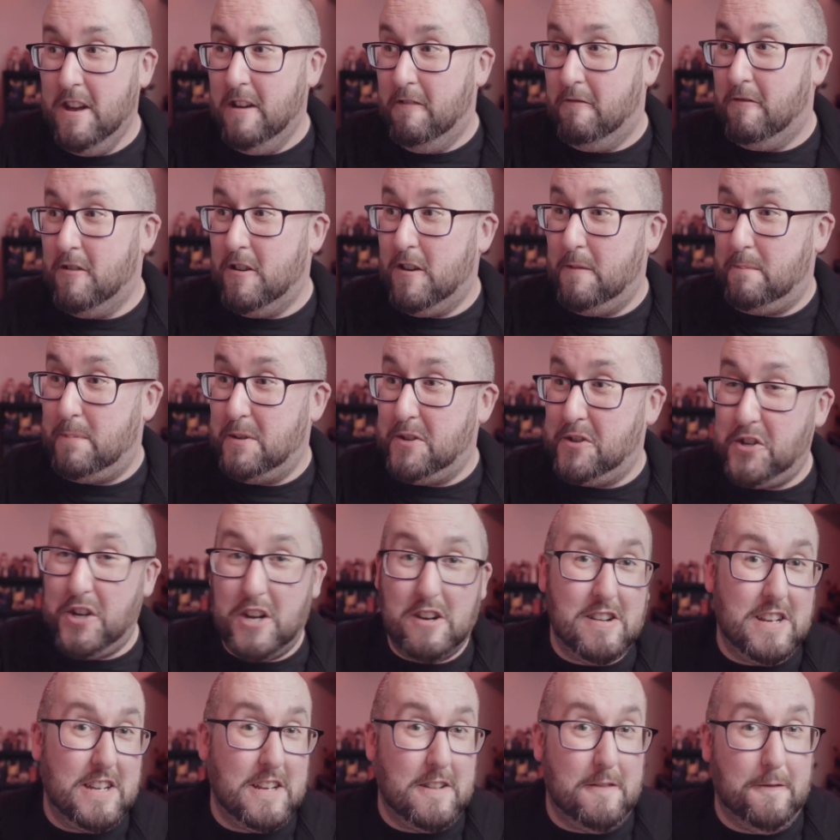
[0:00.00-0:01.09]
where I've been
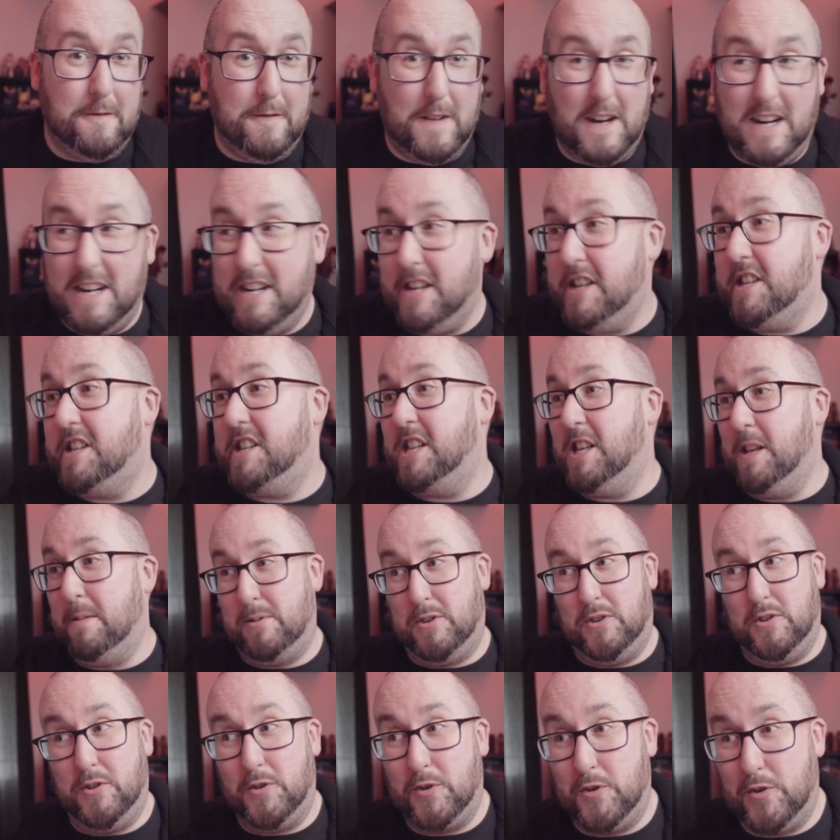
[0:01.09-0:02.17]
sharing advice,
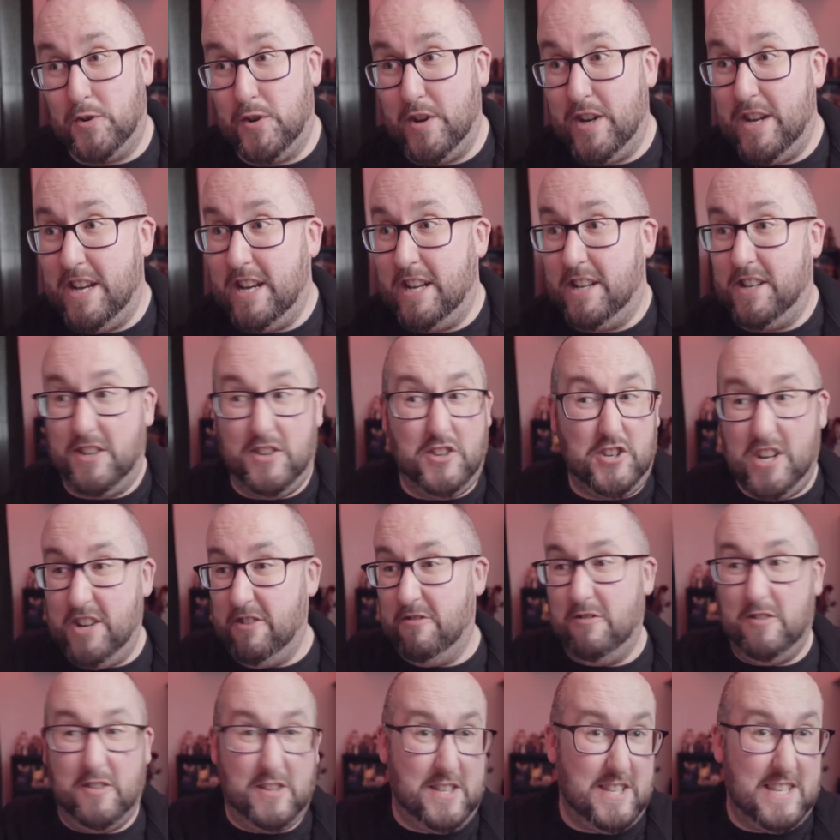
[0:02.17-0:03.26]
tips and tricks, and
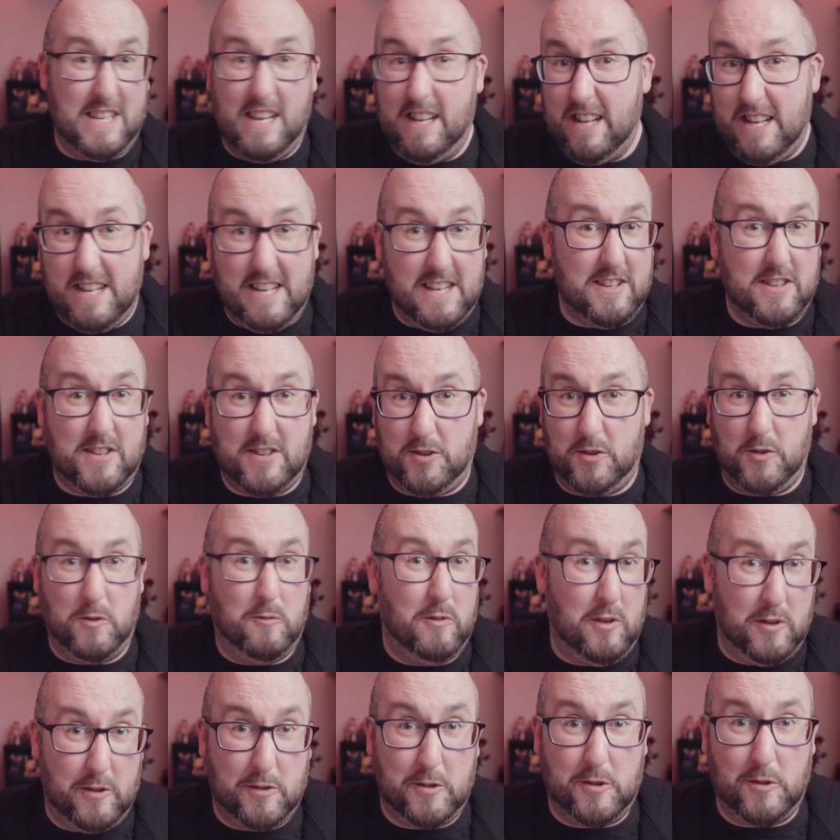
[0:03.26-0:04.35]
general settings, so
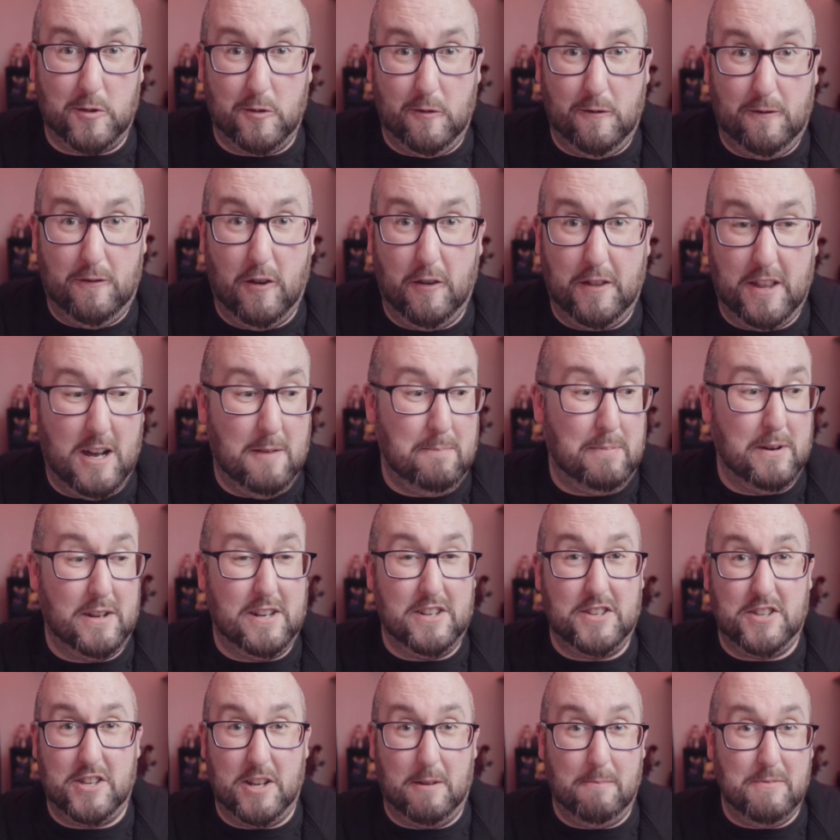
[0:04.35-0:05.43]
on and so forth, about
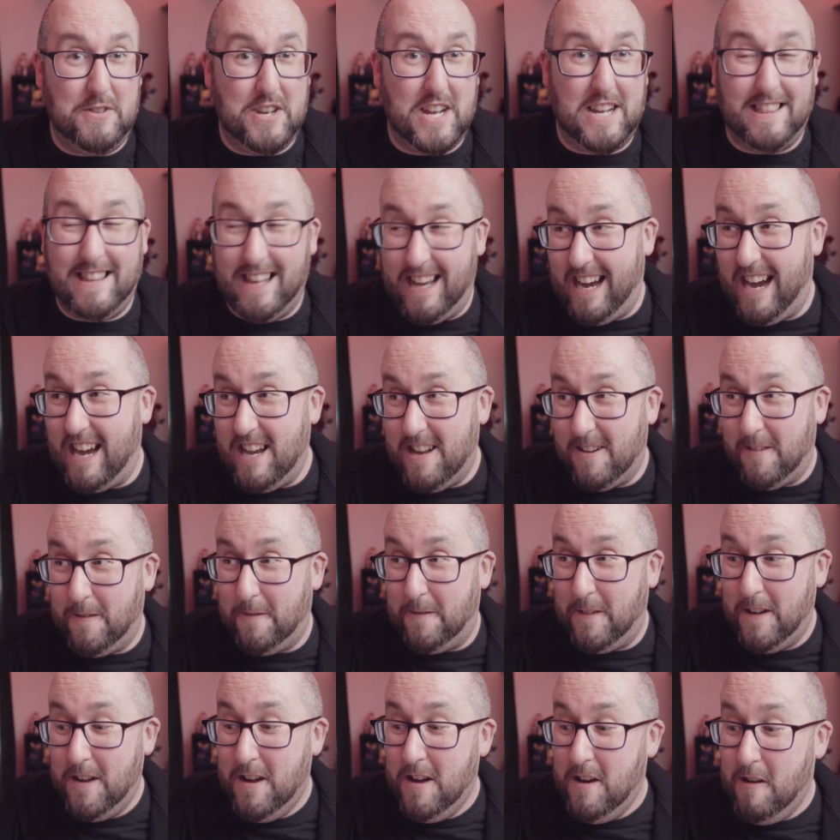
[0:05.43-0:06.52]
a subject that I
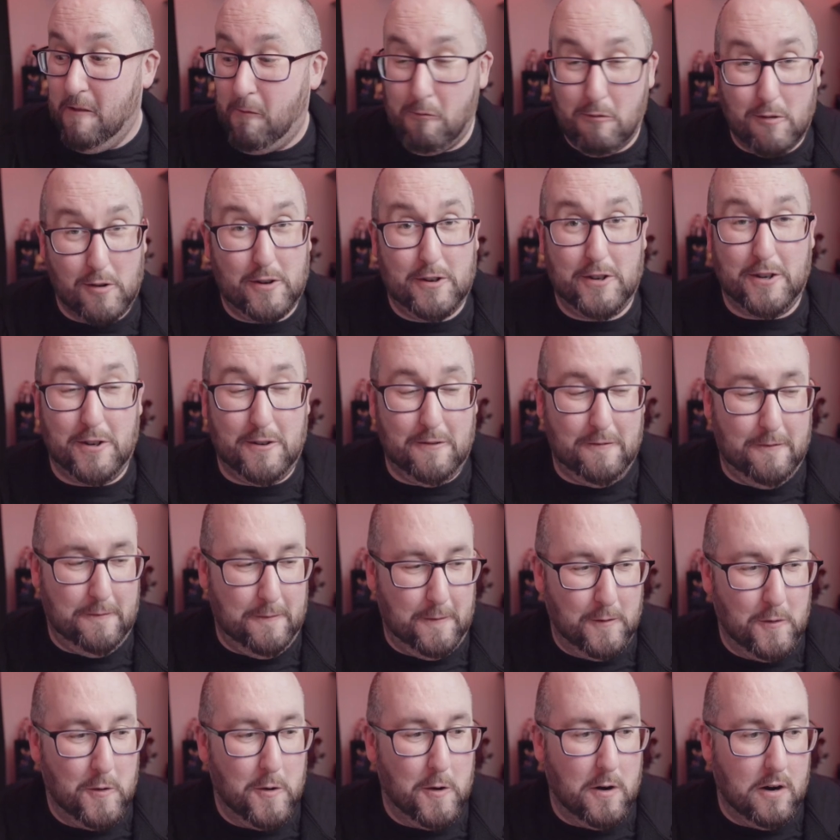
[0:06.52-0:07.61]
have worked on
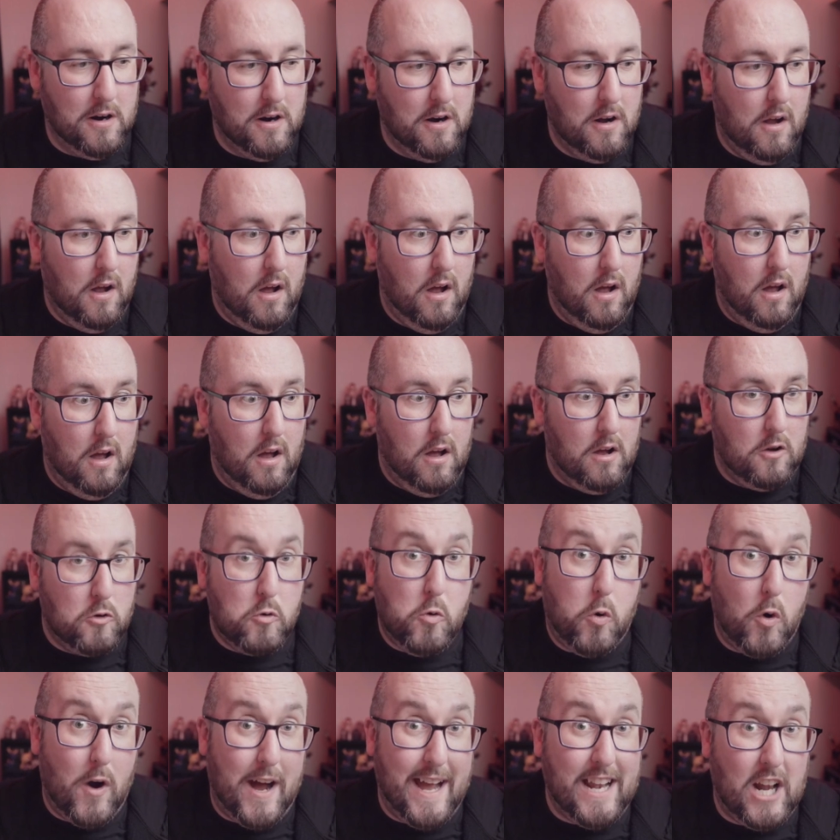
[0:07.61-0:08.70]
for
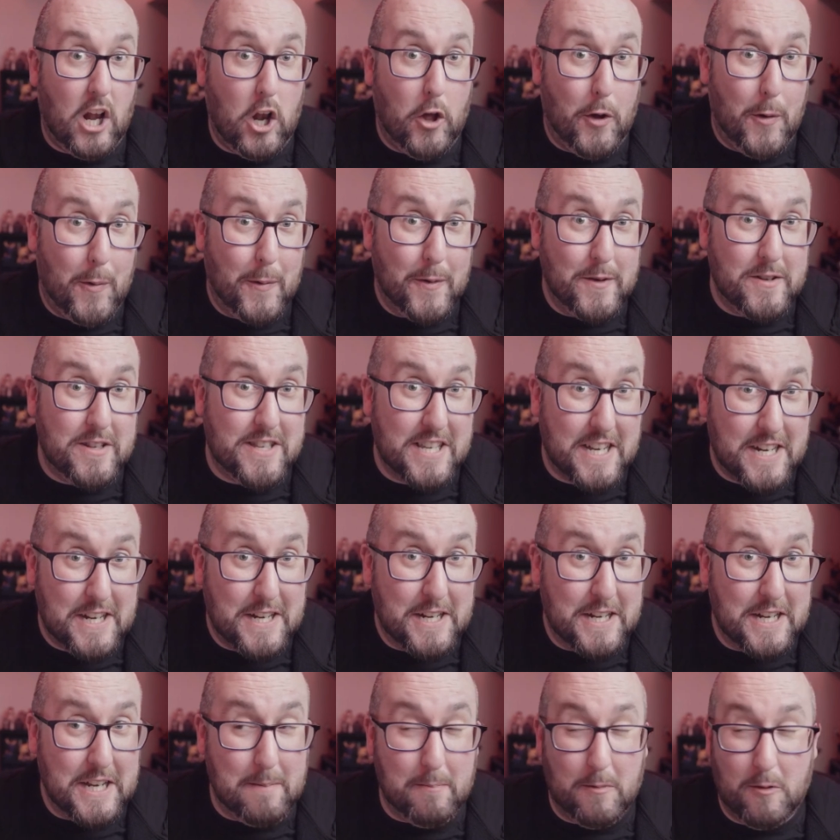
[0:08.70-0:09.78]
quite a long
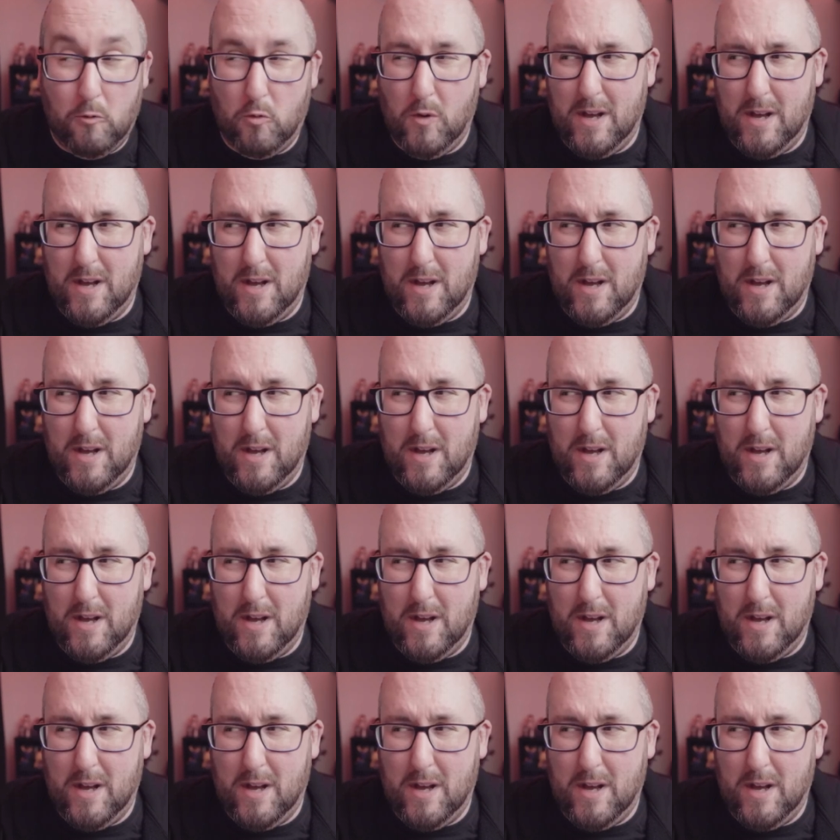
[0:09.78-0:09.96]
time.